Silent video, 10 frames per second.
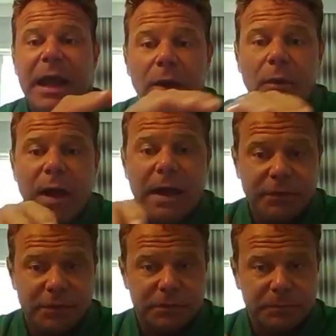
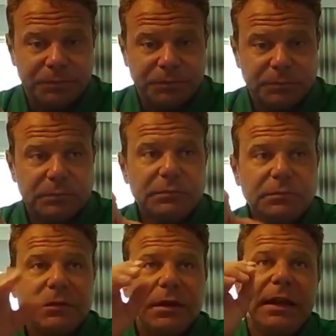However,
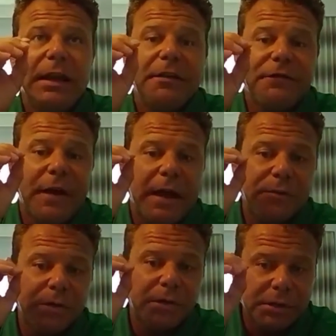if I
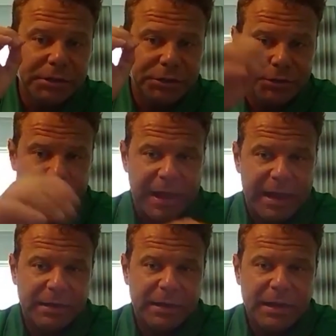were to do that,